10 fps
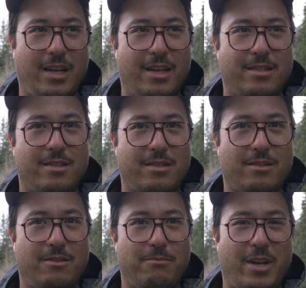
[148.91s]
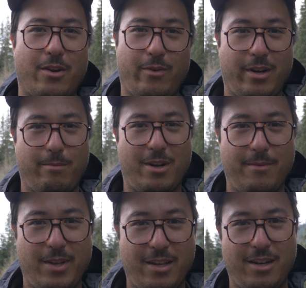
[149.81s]
guess, my career
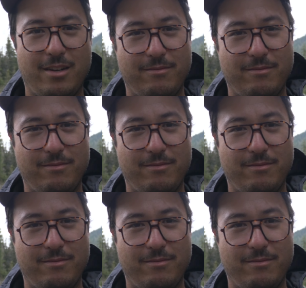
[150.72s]
brought me there.